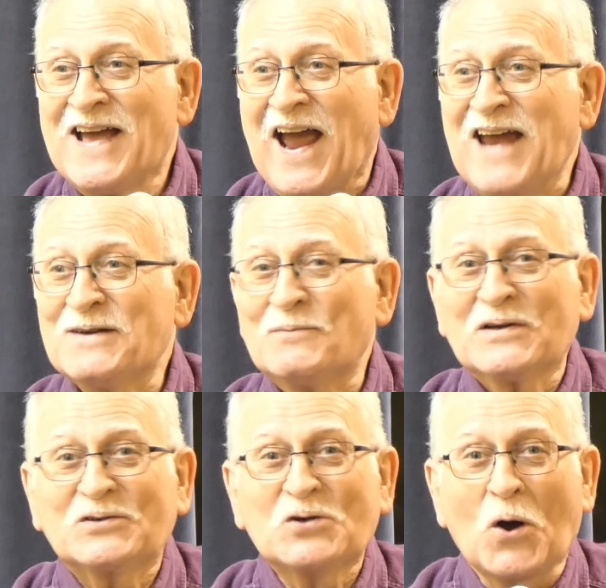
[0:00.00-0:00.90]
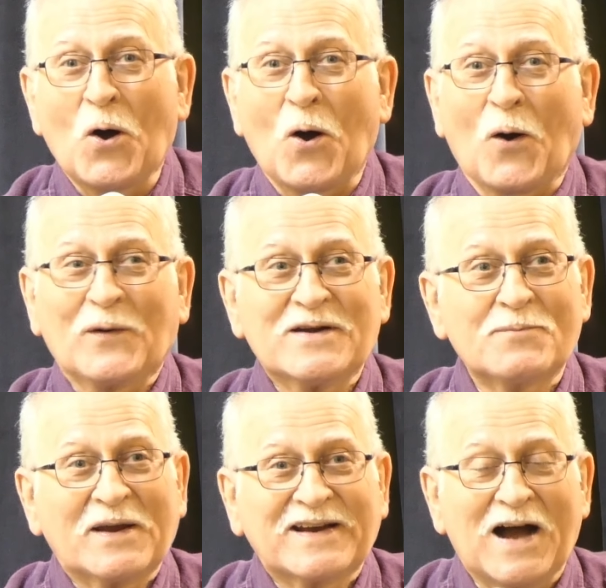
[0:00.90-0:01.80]
and to mature and to
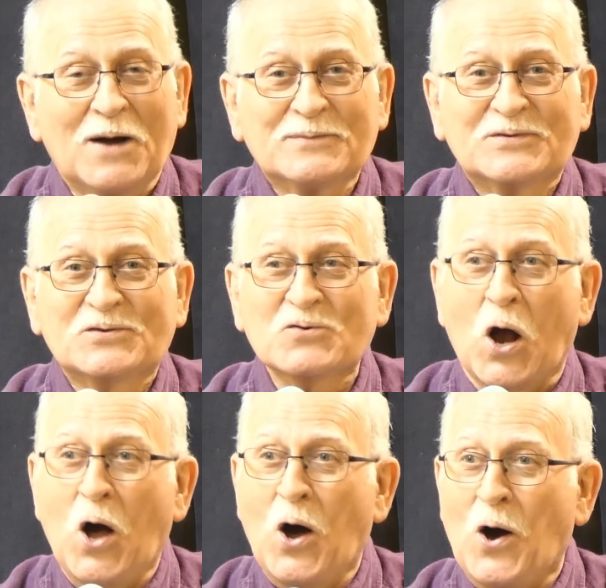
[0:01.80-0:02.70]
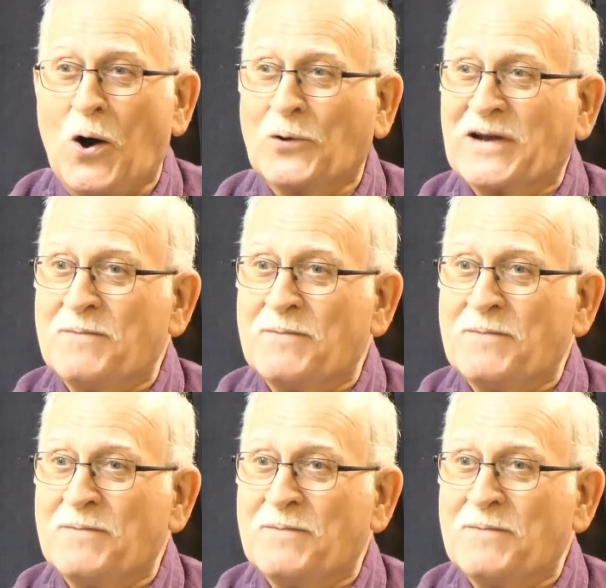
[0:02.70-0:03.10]
become strong